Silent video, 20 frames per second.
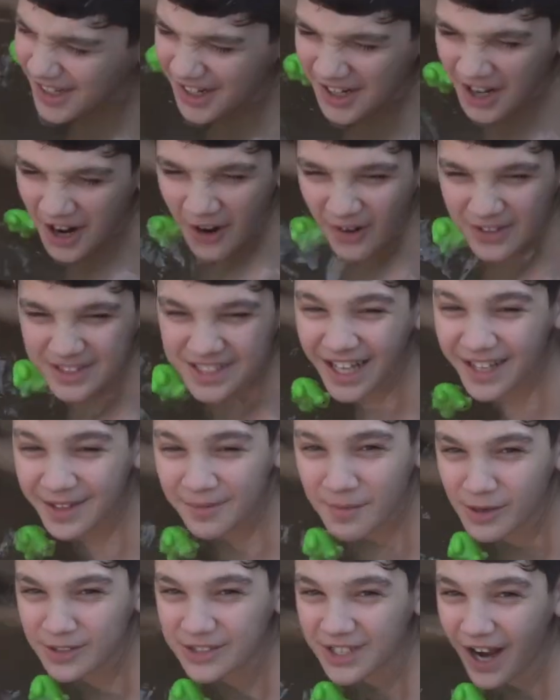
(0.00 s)
You know, it's not the
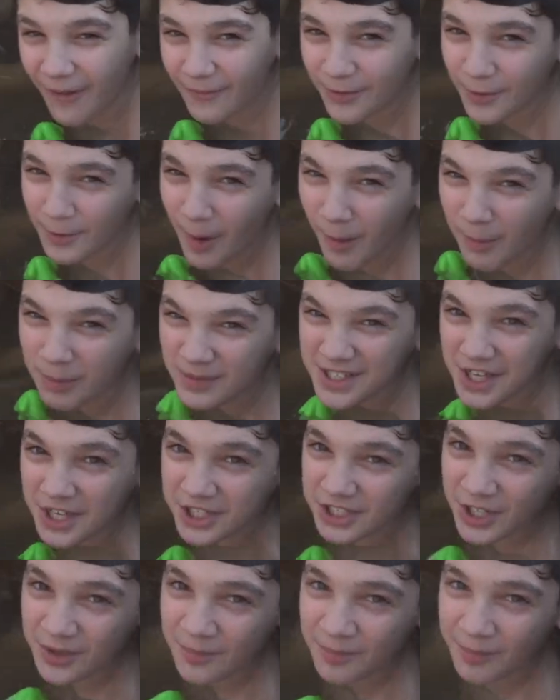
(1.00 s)
most comfortable
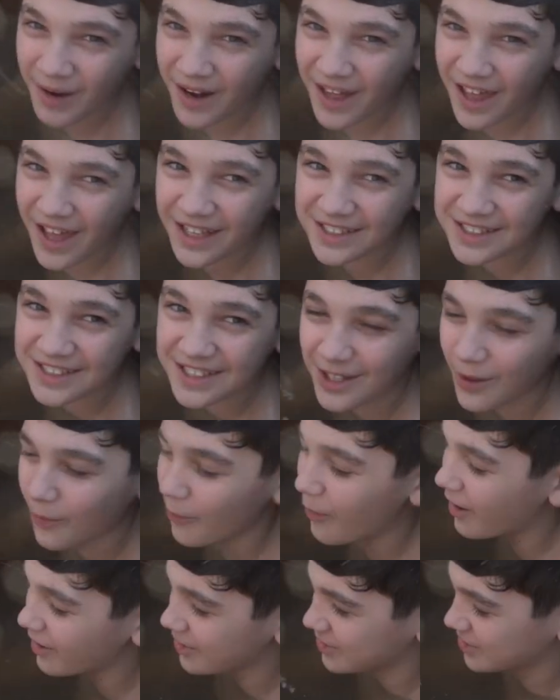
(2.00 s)
position, but it's the
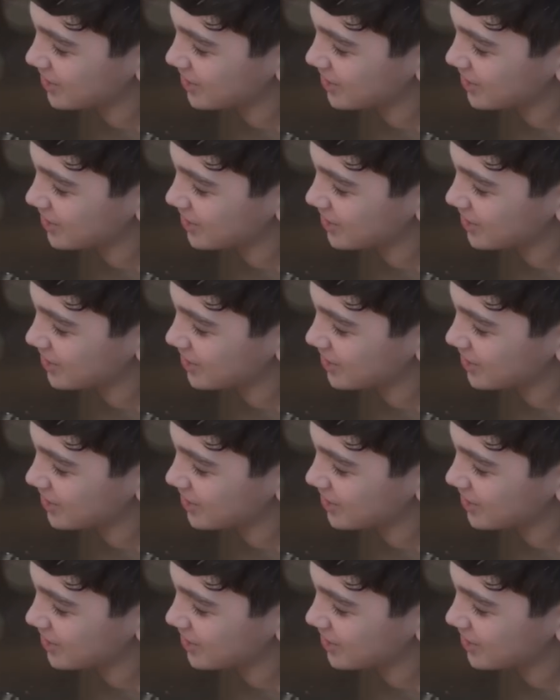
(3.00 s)
water.